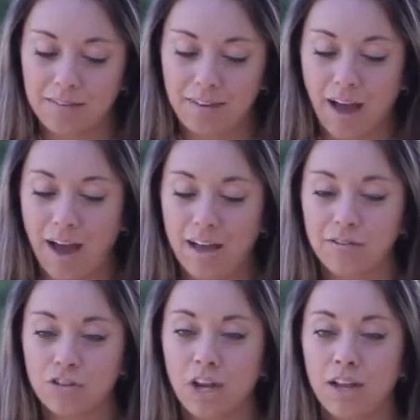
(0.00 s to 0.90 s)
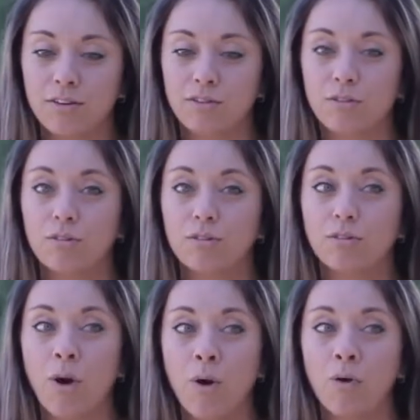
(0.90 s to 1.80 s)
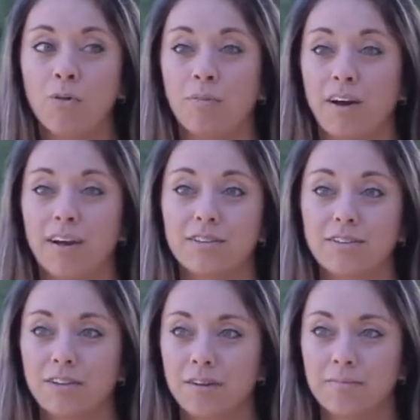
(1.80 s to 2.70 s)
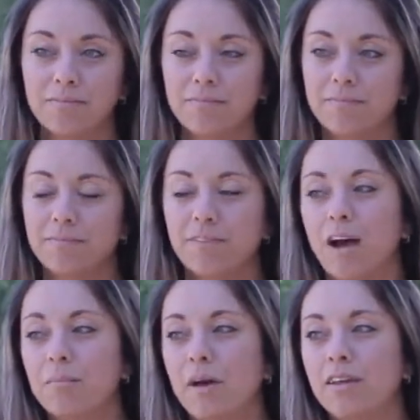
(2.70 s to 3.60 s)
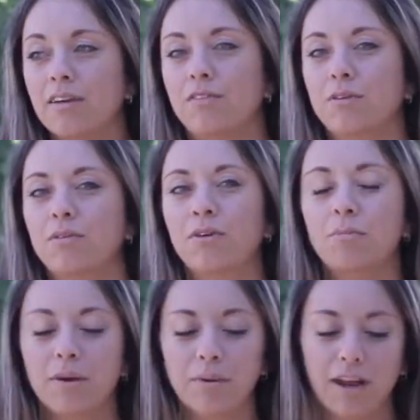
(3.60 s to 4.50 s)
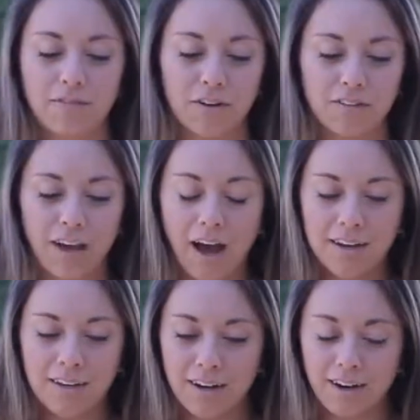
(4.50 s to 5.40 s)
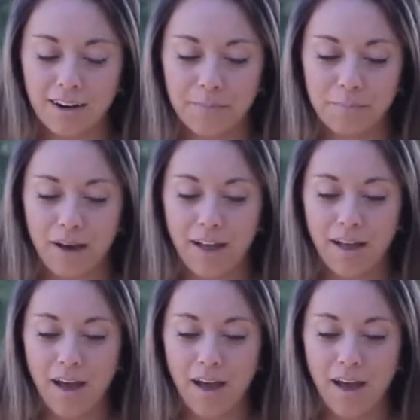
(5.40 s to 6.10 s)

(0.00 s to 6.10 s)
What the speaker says: I have changed so much. Not many of you knew me when I first got here, but